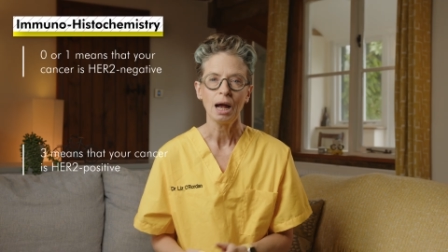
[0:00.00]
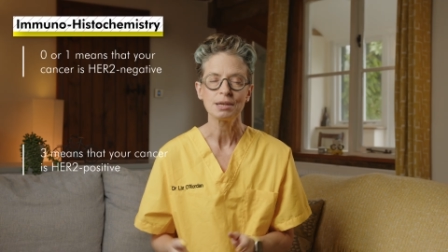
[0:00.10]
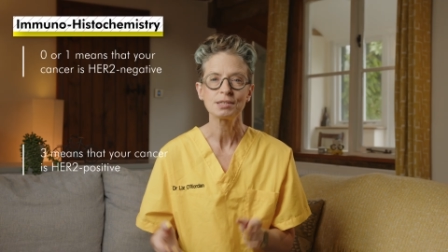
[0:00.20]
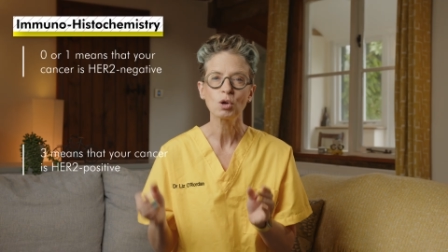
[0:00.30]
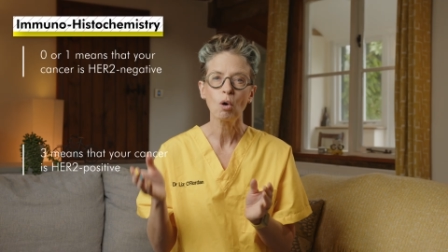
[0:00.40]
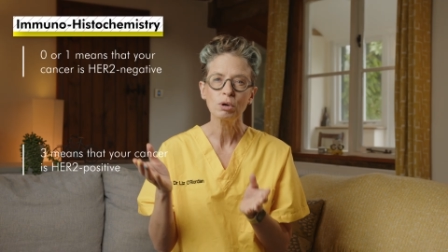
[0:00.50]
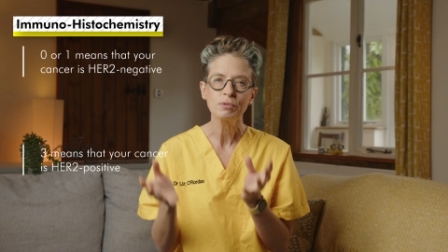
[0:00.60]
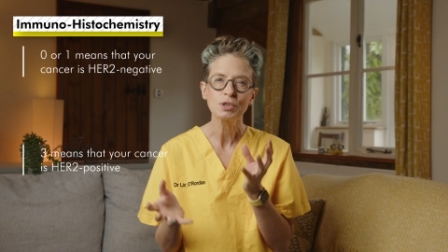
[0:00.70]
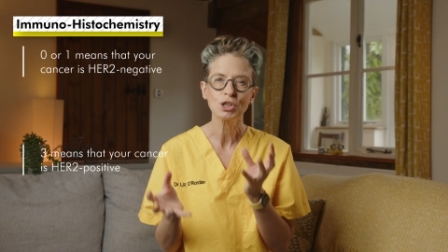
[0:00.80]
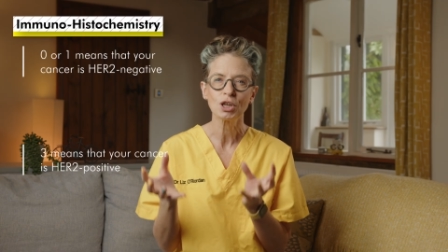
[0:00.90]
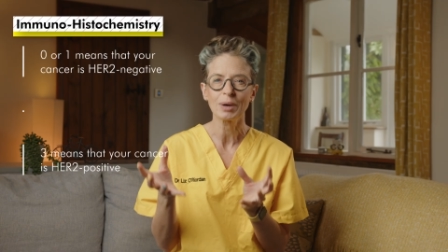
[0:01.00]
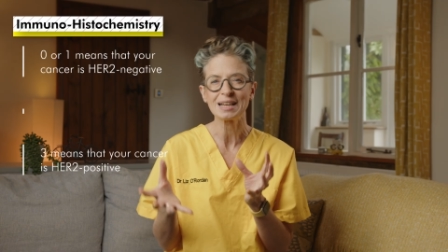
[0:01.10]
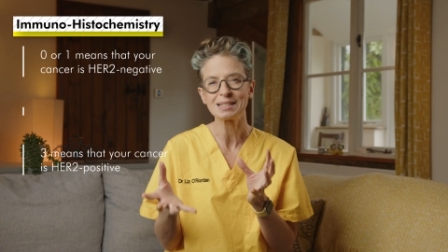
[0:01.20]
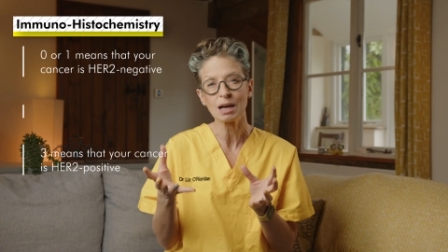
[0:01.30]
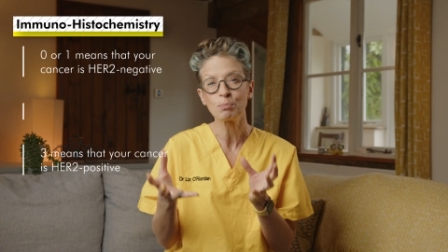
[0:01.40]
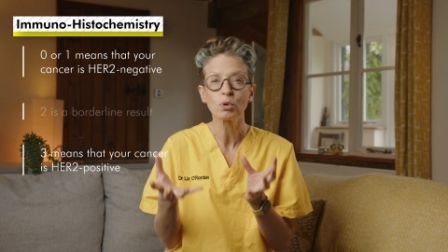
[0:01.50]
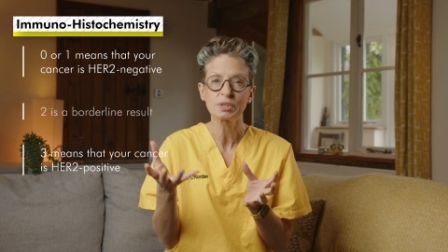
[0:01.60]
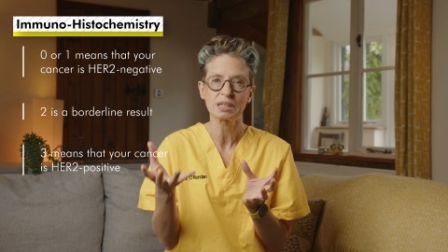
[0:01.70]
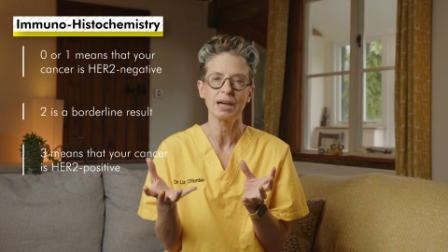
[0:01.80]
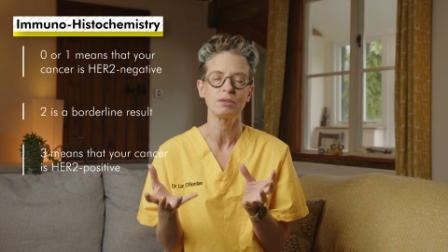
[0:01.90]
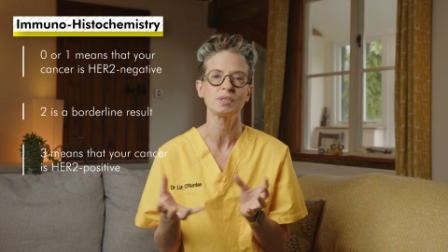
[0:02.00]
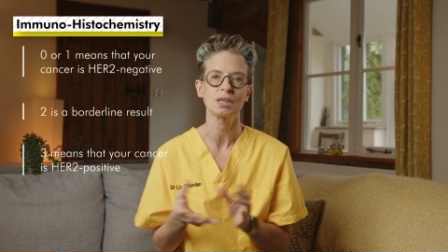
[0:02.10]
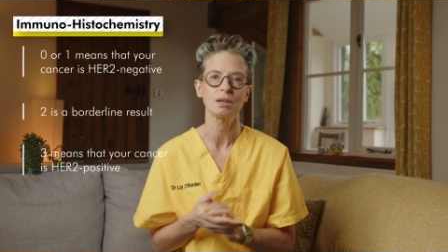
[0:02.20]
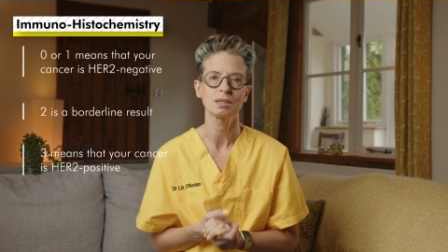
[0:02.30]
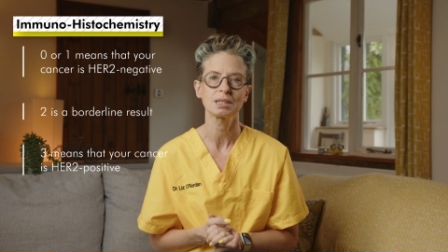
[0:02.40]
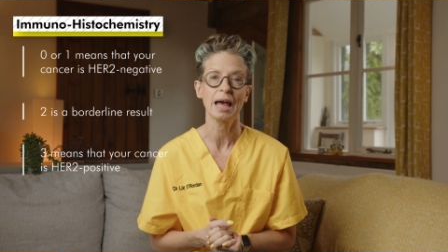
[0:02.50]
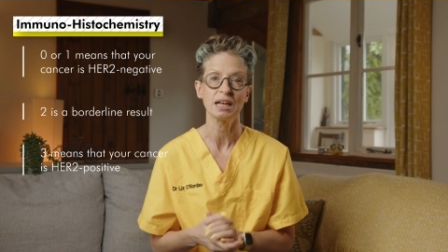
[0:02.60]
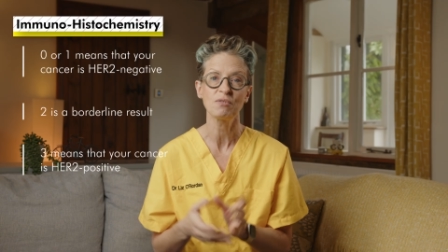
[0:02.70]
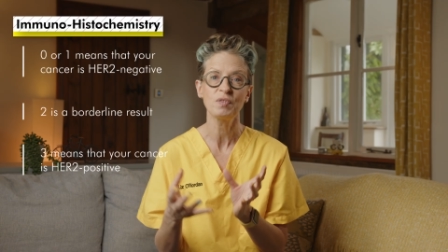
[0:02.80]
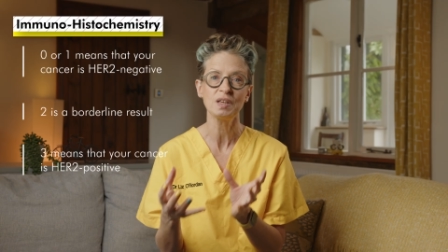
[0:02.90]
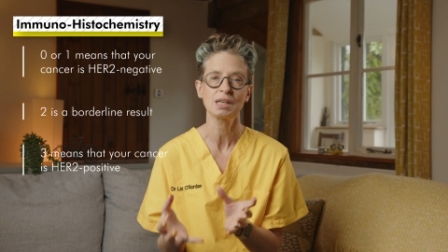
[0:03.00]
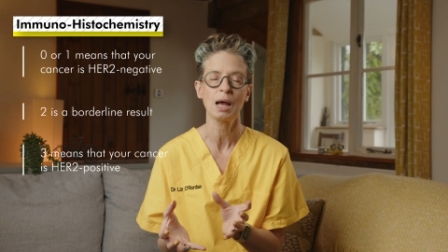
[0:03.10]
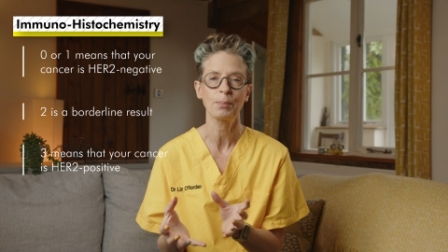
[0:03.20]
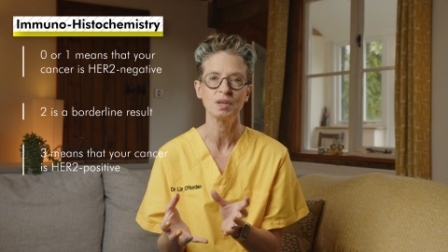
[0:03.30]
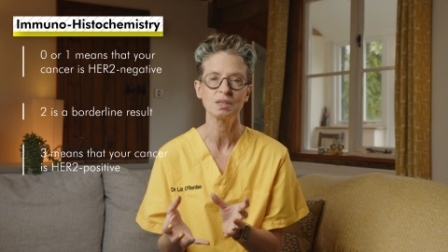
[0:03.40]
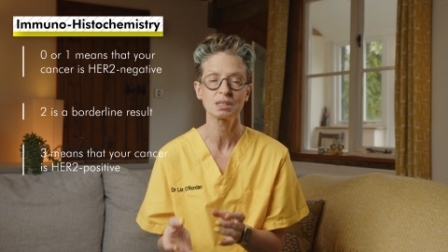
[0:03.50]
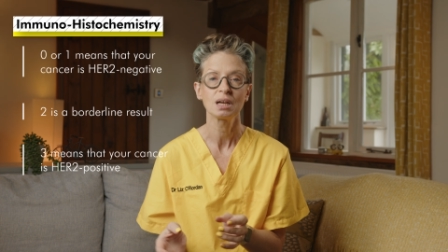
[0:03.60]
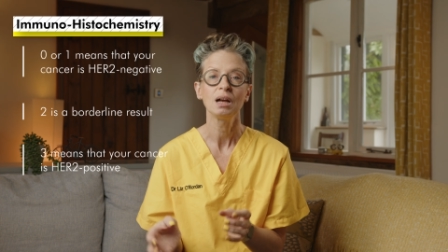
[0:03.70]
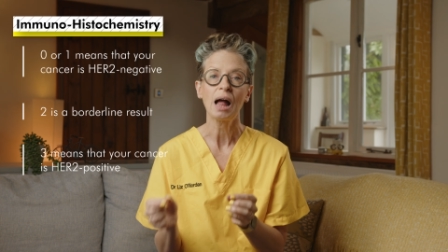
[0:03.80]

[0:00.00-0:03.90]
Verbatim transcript: A score of 2 is a borderline result, and if this happens,